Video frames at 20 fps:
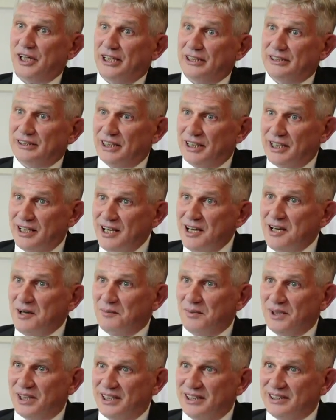easy to
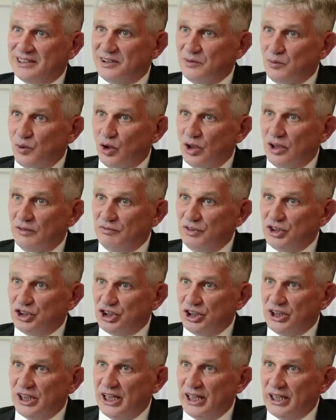reach for those
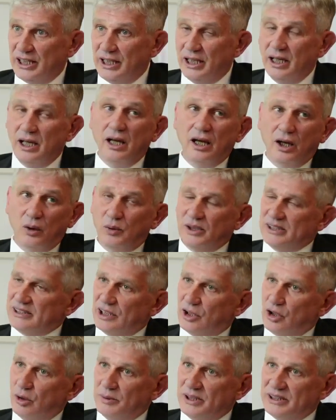who want to reach
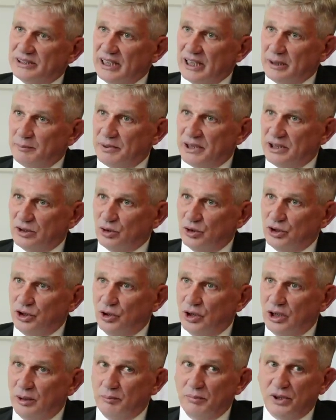us.
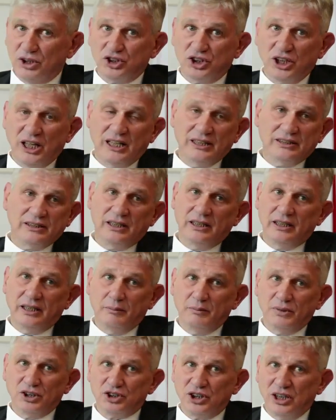So we must
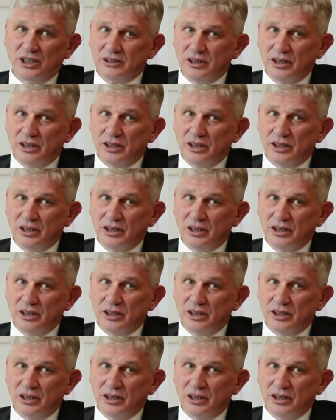be